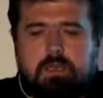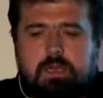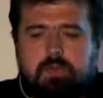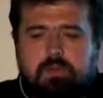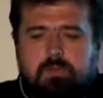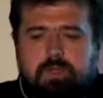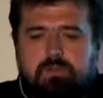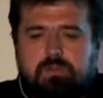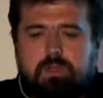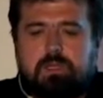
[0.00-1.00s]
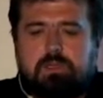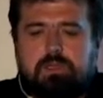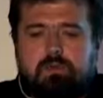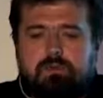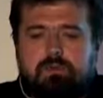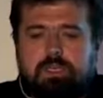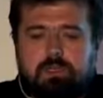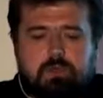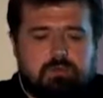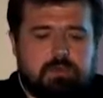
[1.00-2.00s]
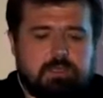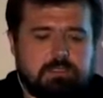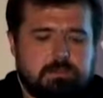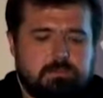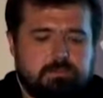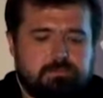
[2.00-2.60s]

Here are the way to order the include files.